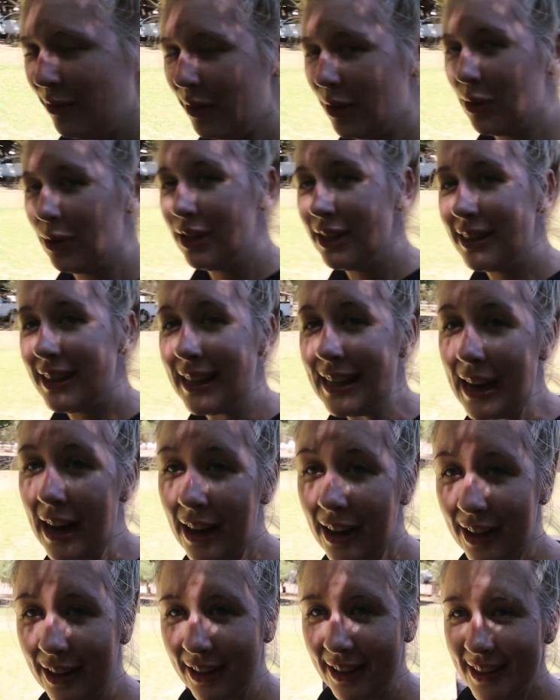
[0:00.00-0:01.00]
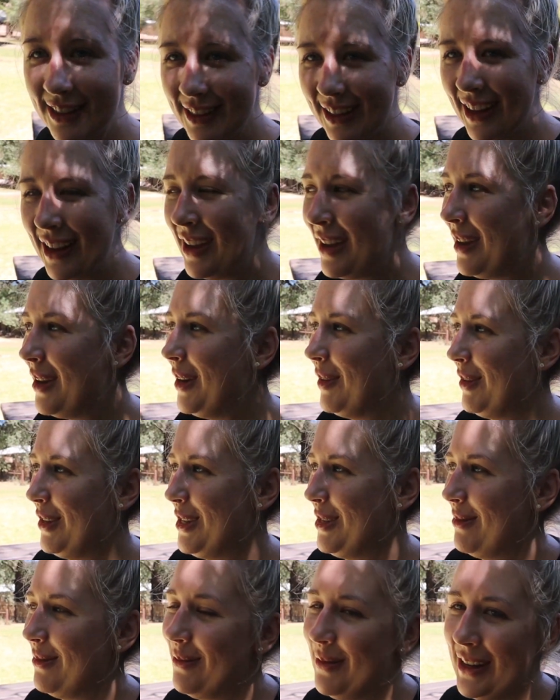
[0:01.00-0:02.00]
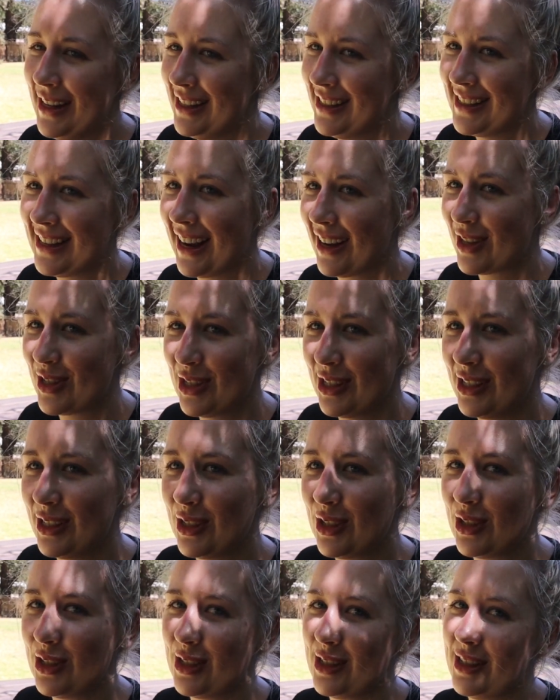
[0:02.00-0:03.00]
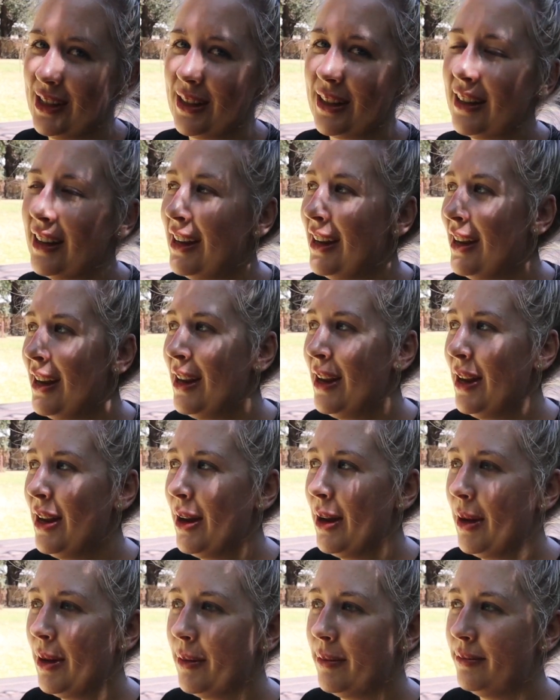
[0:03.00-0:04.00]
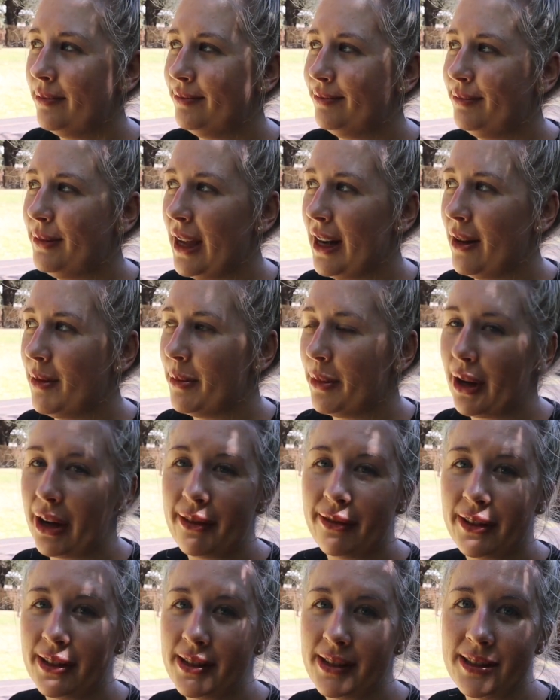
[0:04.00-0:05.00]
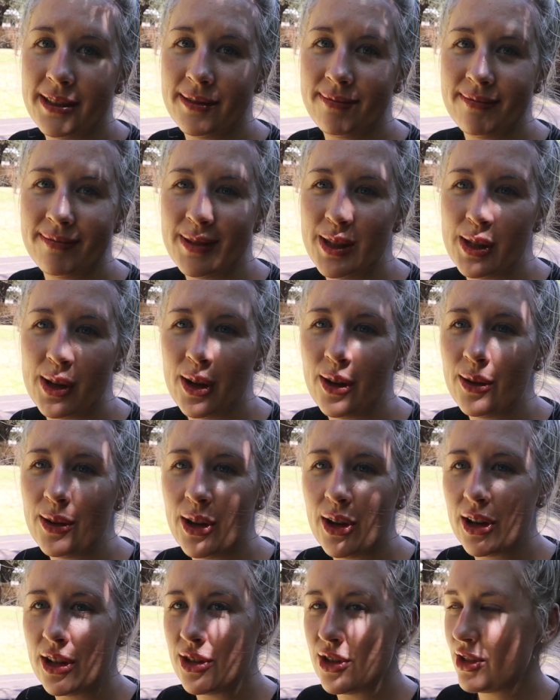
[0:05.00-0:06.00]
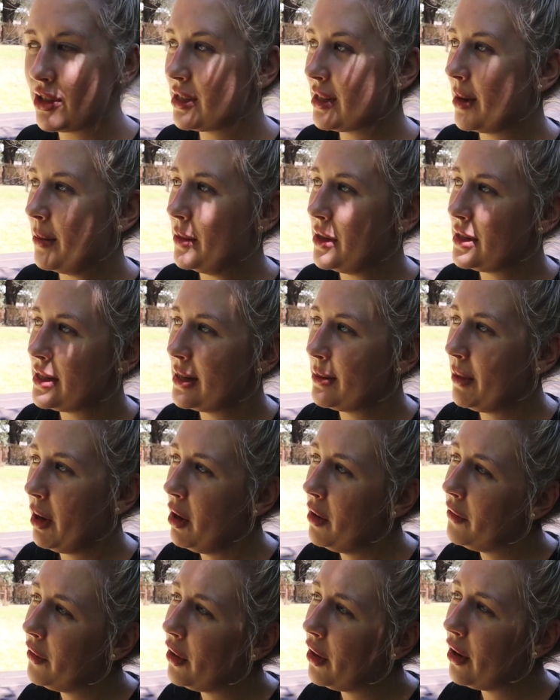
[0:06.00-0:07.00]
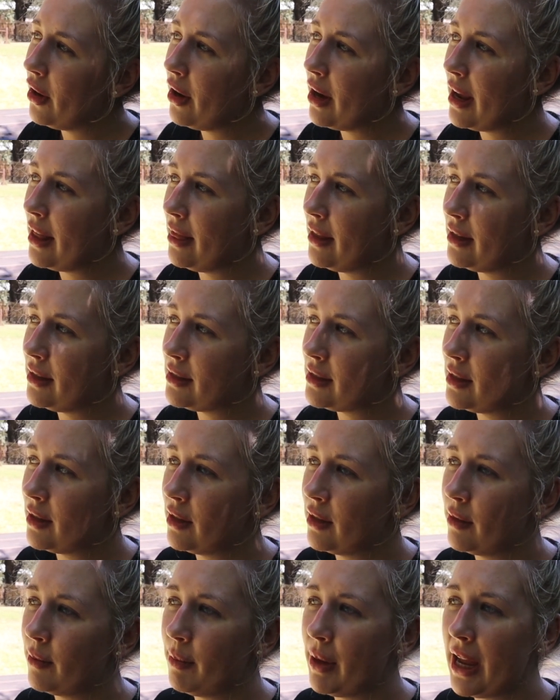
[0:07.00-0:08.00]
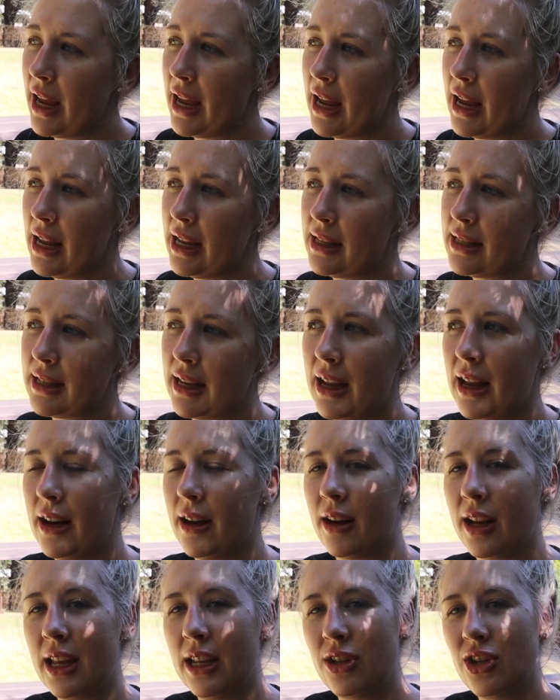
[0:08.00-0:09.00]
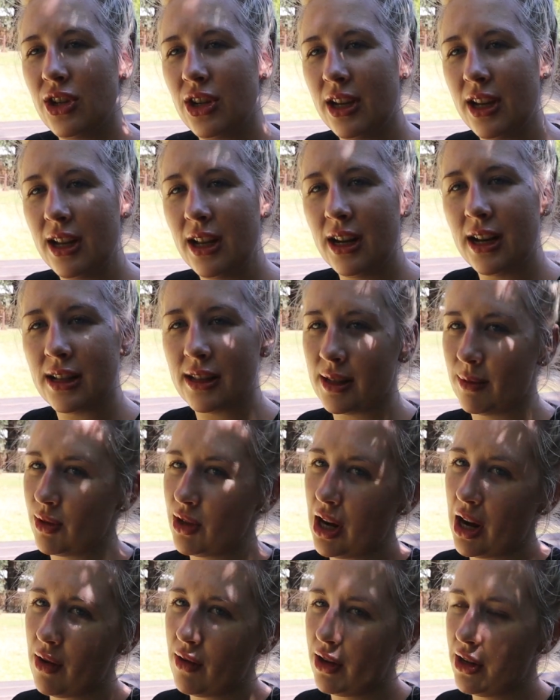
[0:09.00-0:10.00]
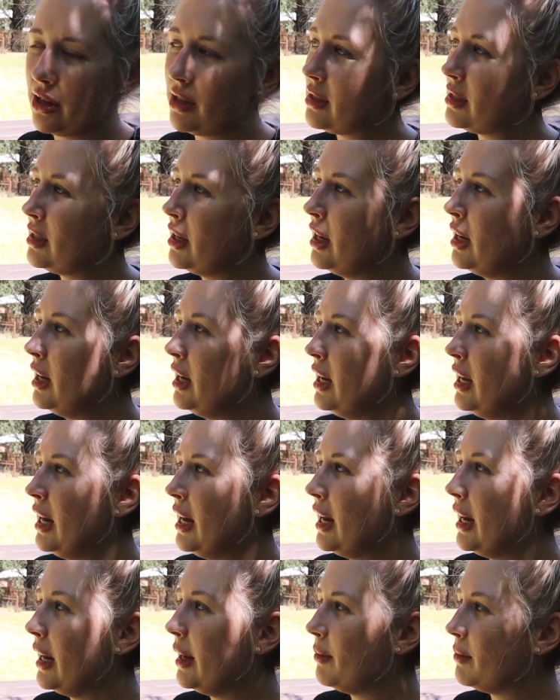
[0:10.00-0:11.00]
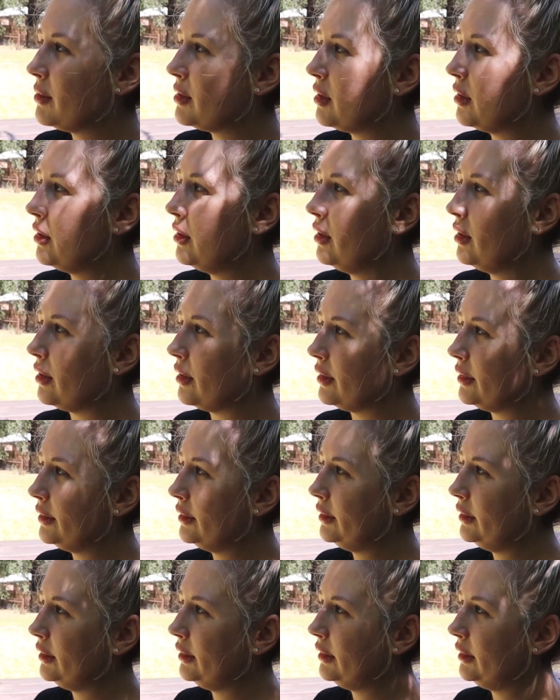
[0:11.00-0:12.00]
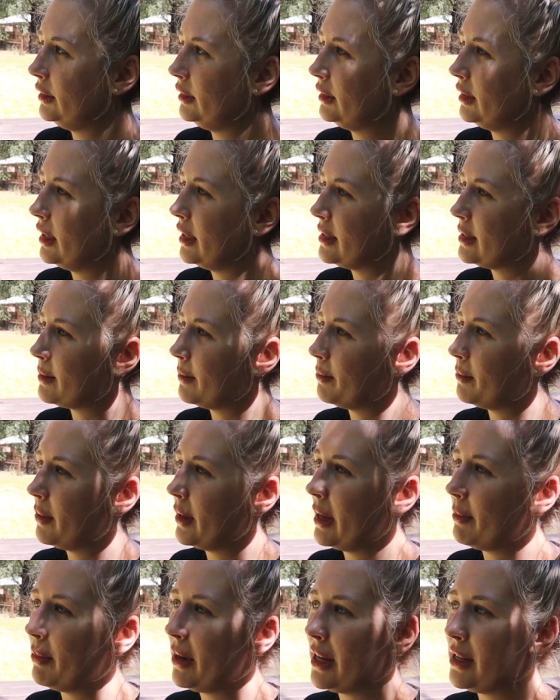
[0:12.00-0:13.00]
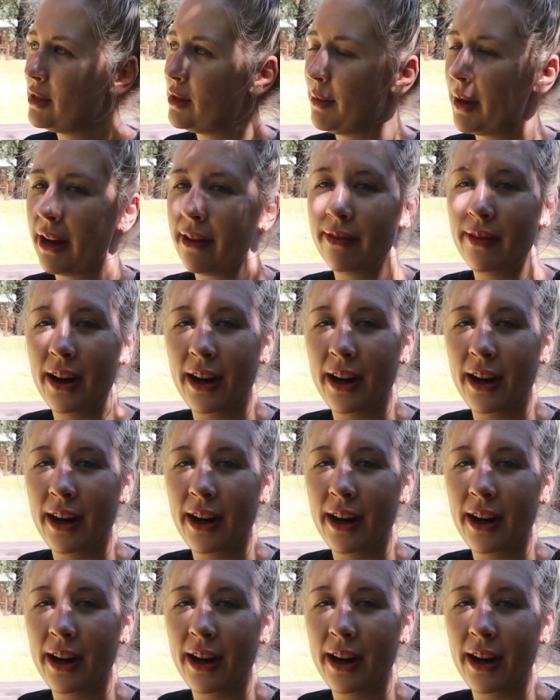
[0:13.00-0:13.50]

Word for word: we call it the jacht, which means actually it's just a bed and breakfast. So you can just come and sleep over, and there's beds and a kitchen and some showers, um, so yeah, and some a place to make a